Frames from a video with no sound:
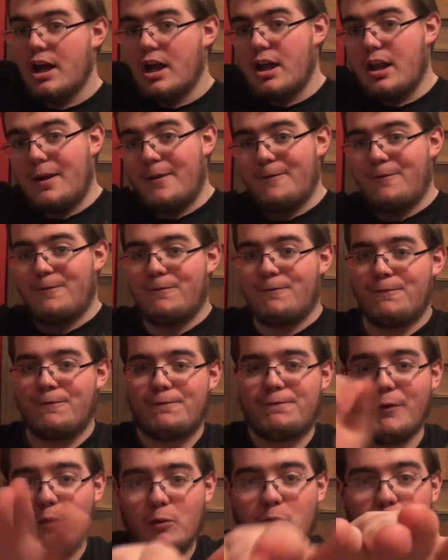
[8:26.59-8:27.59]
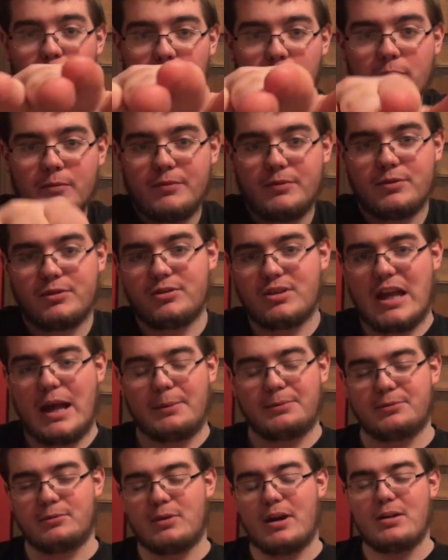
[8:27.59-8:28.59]
and then, boom,
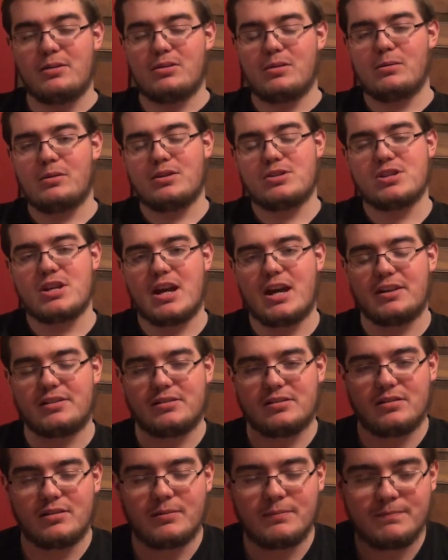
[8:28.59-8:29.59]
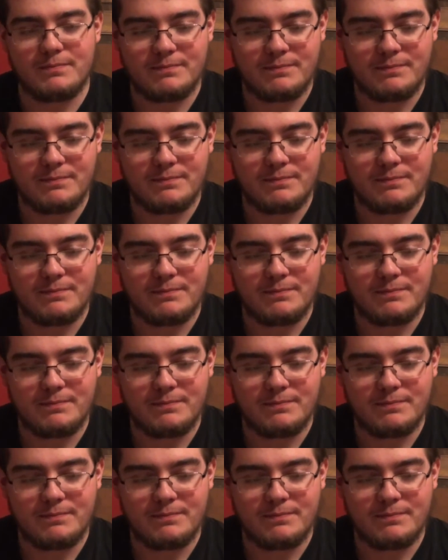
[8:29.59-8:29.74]
stabs him right through the chest.